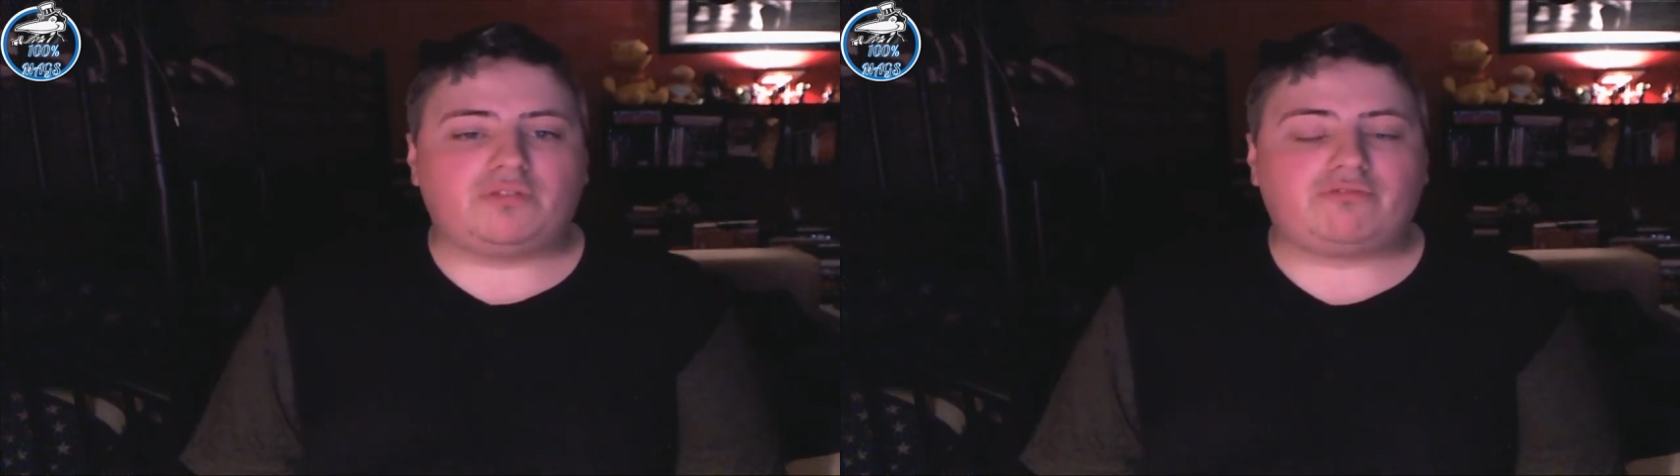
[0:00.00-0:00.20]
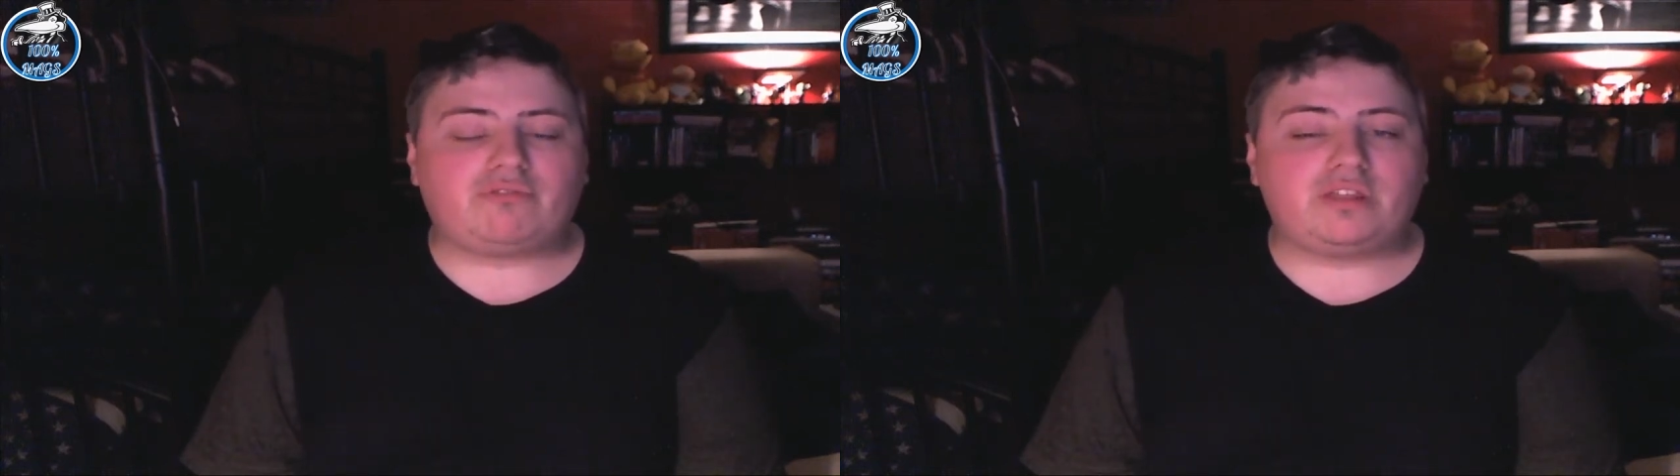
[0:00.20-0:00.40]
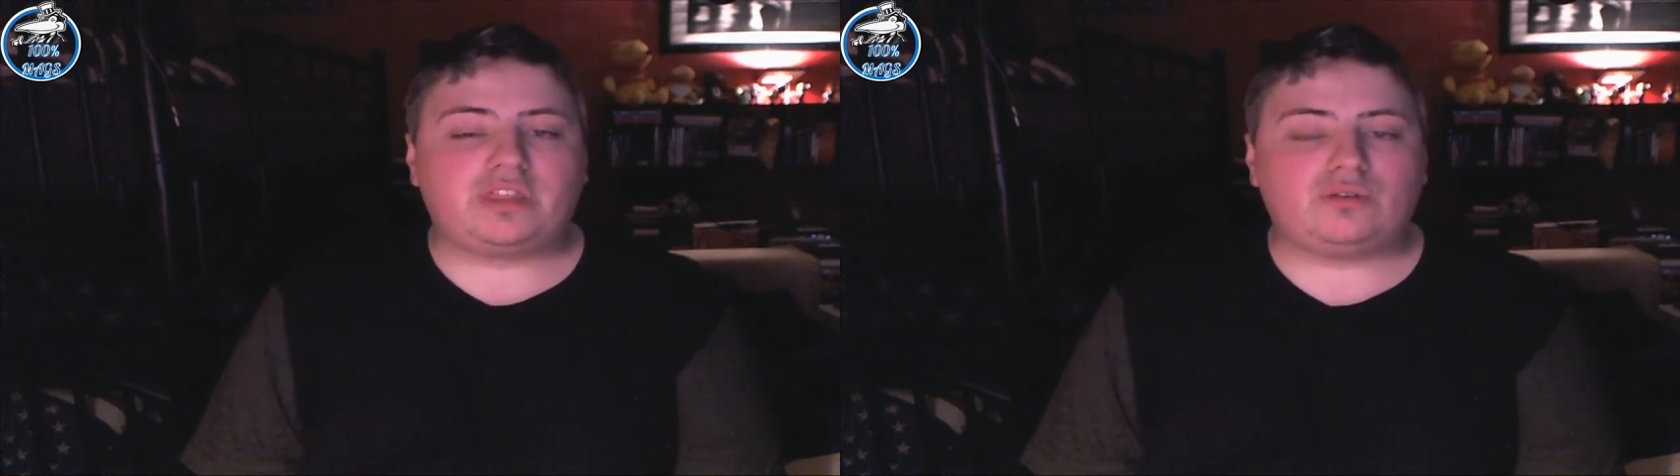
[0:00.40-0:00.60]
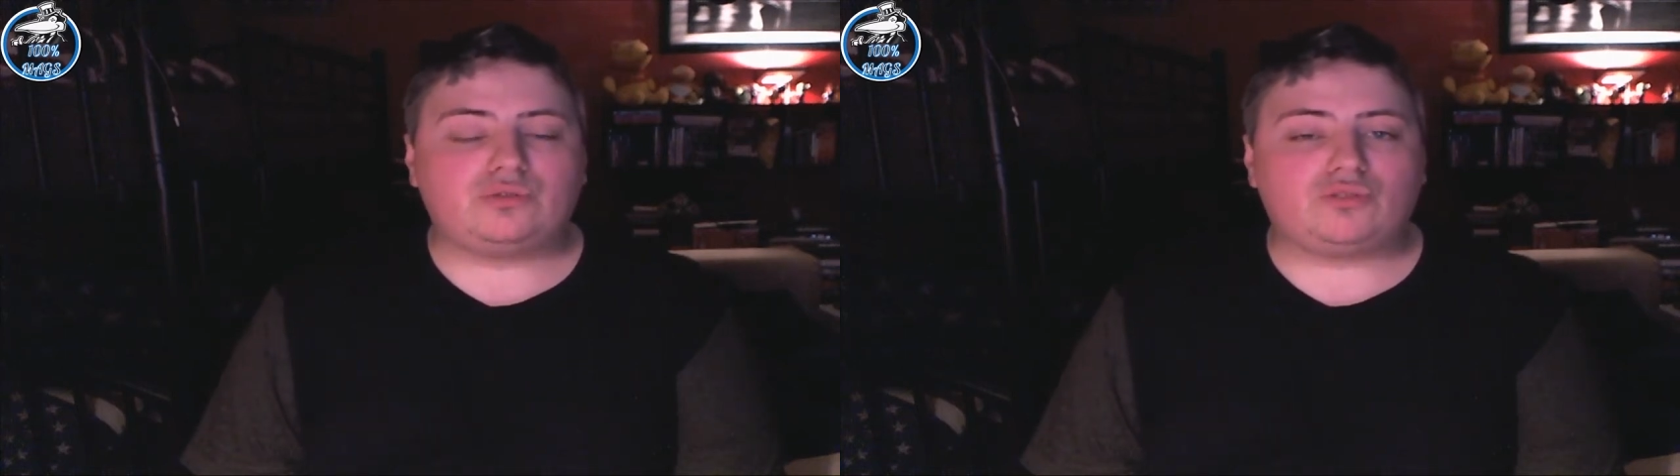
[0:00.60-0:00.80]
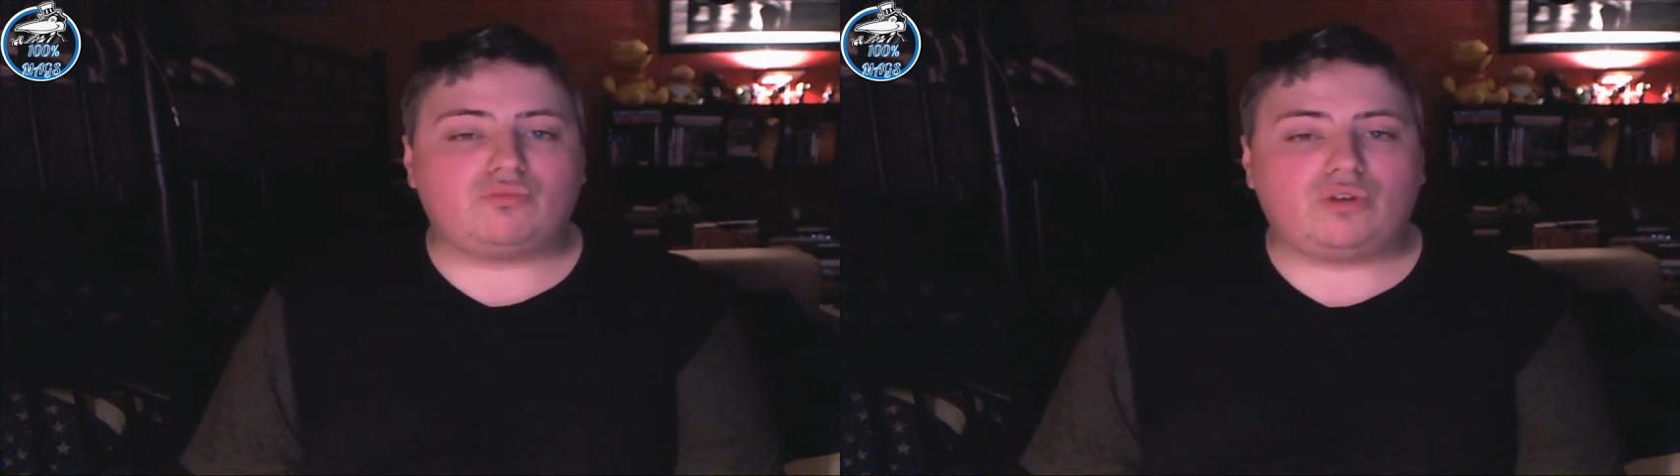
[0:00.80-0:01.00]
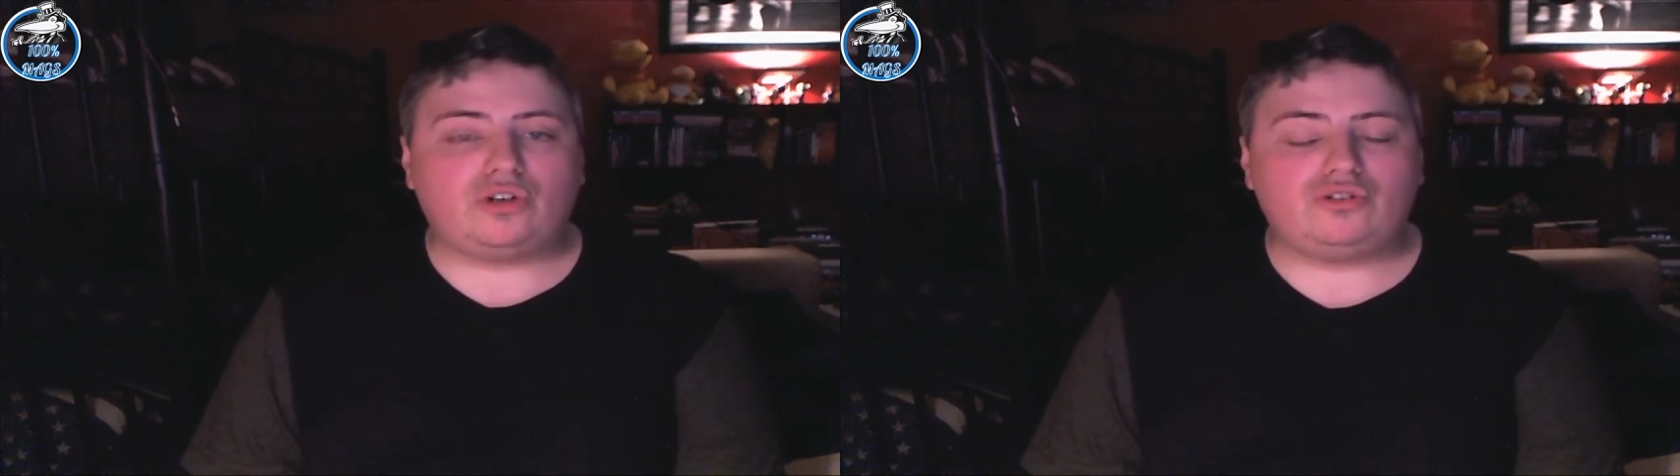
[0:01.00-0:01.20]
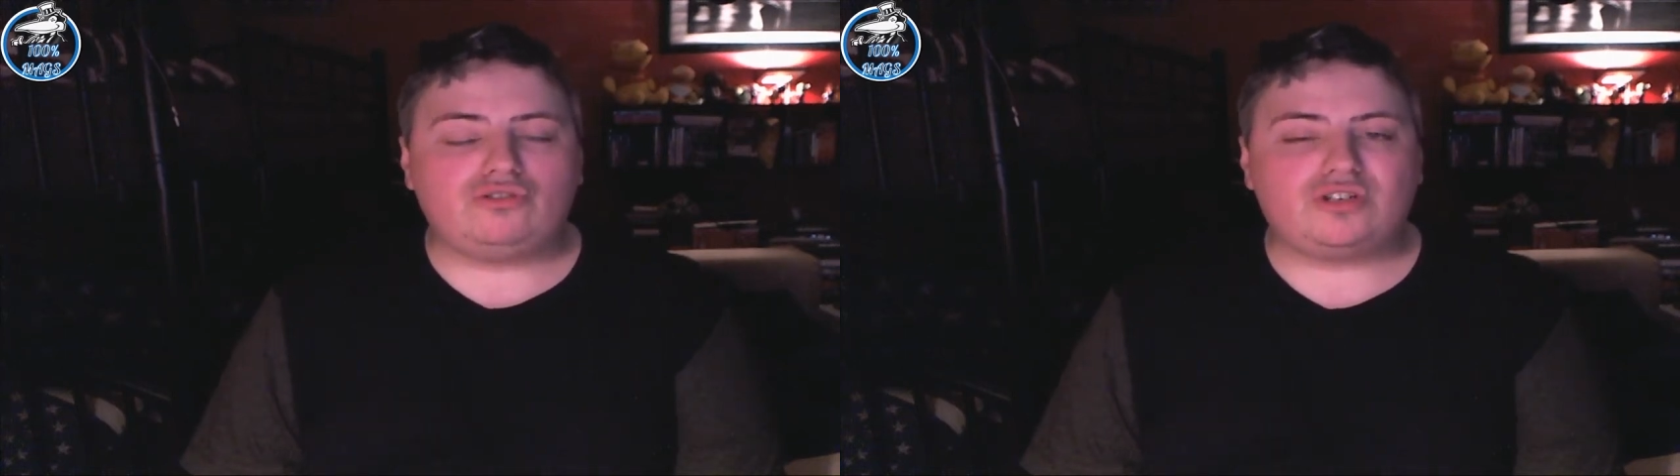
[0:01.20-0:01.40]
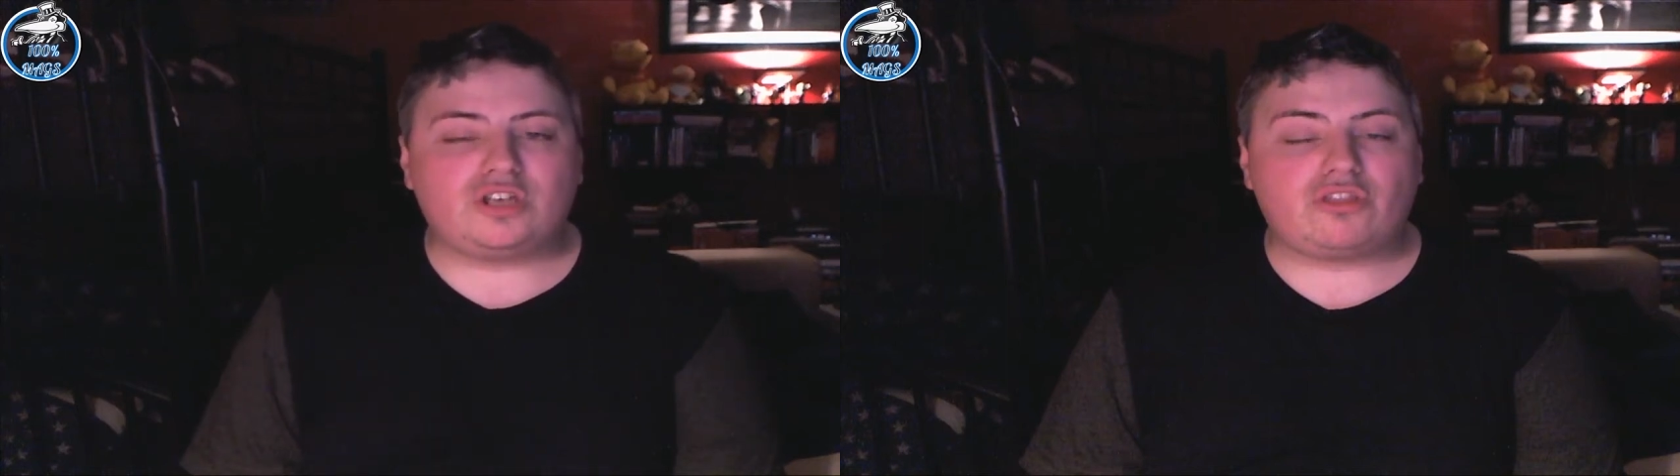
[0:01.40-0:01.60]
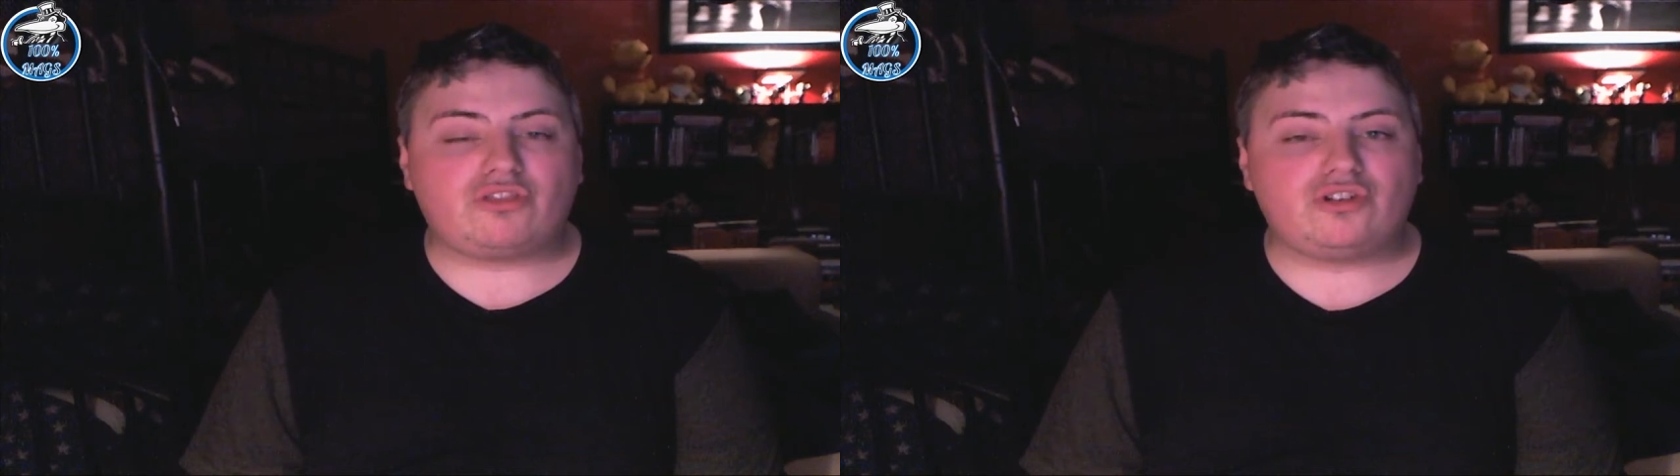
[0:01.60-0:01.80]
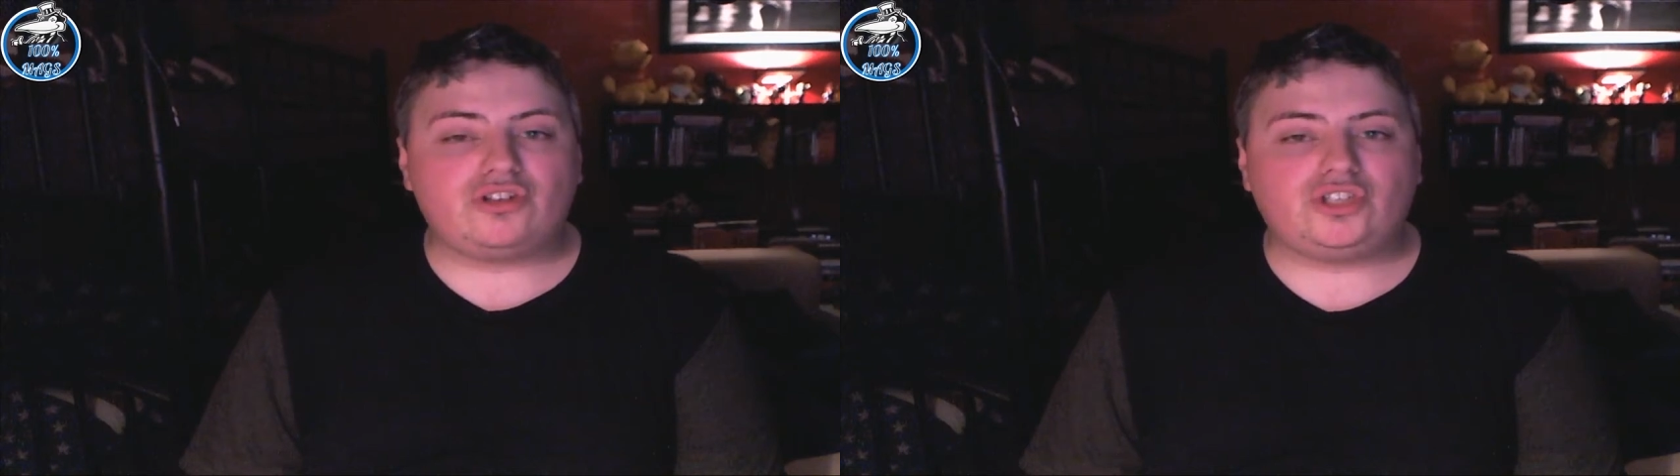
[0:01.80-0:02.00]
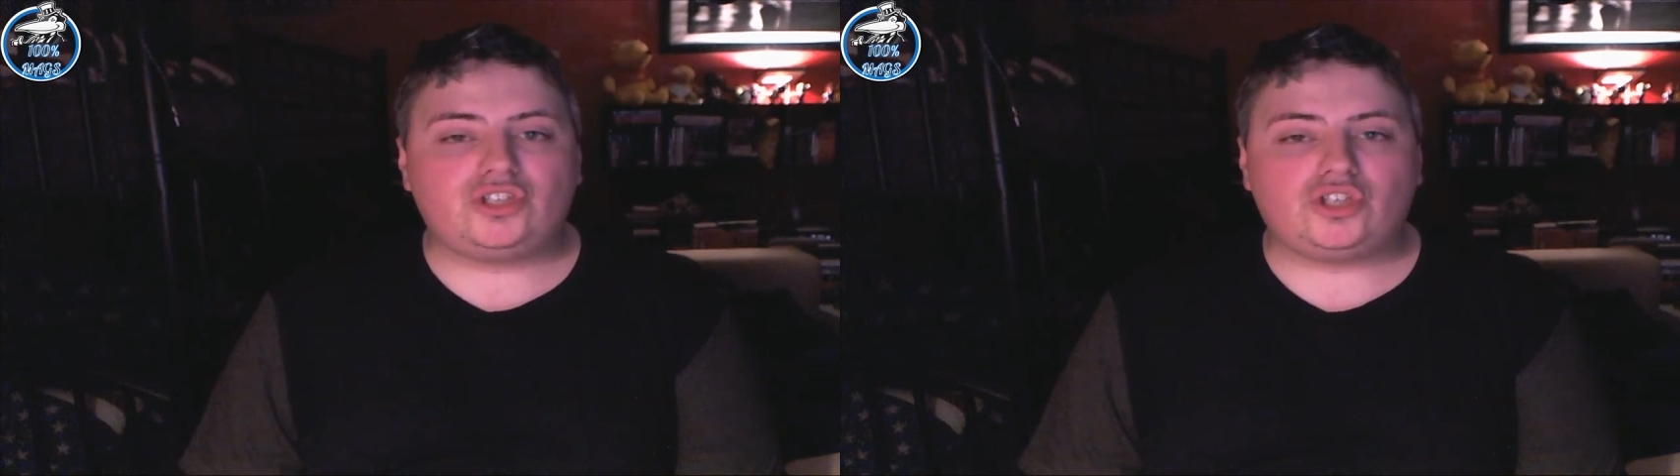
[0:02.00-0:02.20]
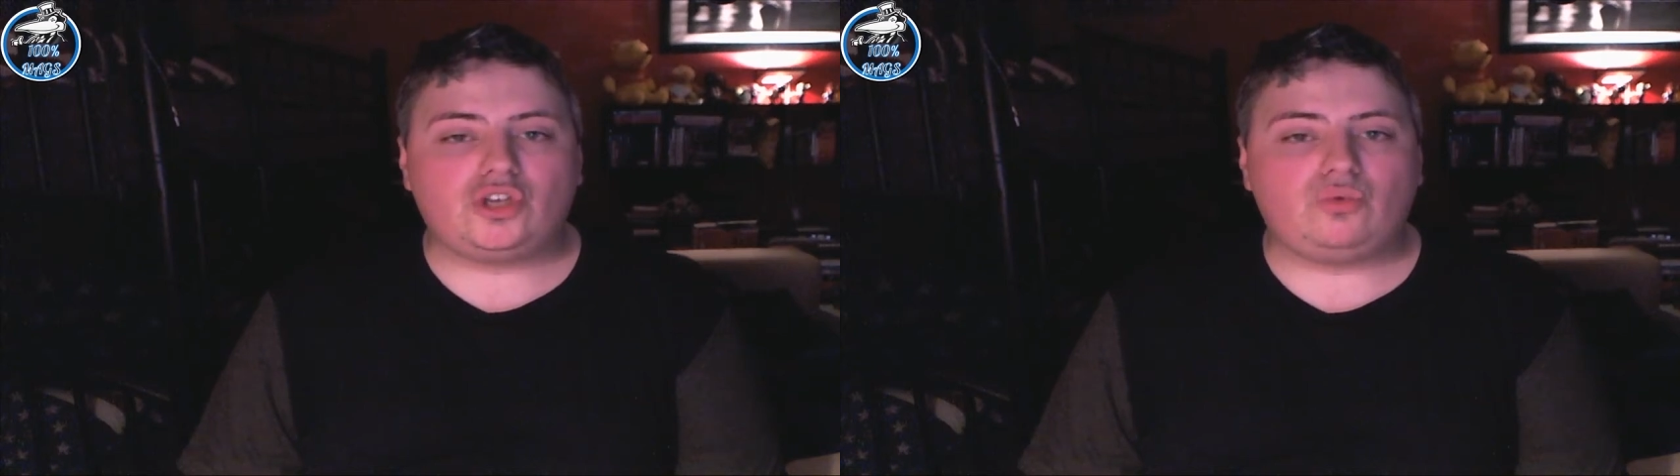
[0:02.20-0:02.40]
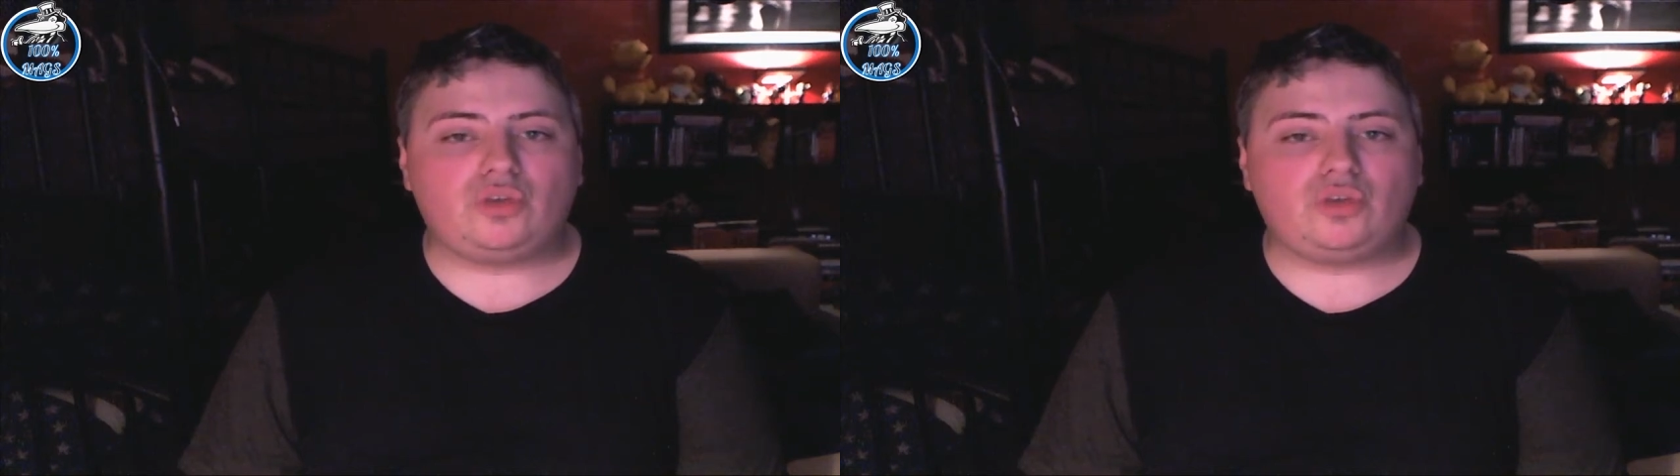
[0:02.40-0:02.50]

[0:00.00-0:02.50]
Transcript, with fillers: 3,132